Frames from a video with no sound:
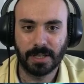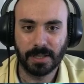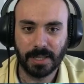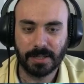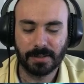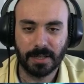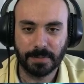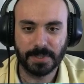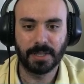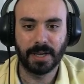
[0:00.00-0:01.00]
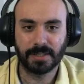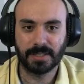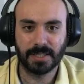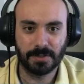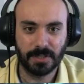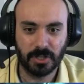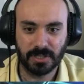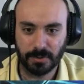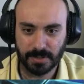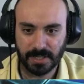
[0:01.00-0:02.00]
That helps a lot, because I used to
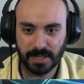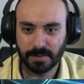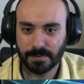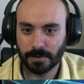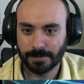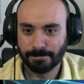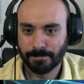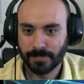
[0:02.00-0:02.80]
just always say end of turn.